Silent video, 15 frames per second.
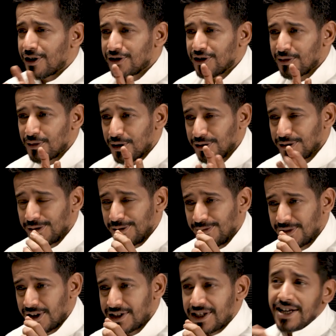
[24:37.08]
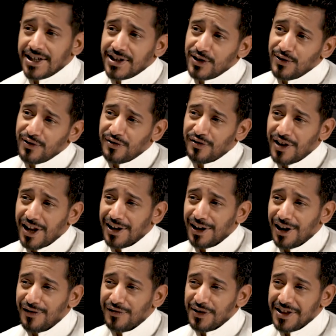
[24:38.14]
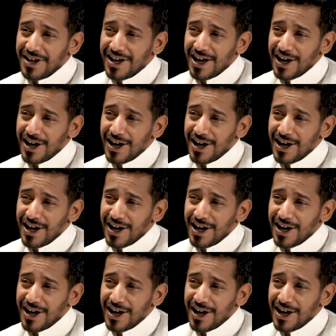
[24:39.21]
of the world? Besides that you fell in love with it.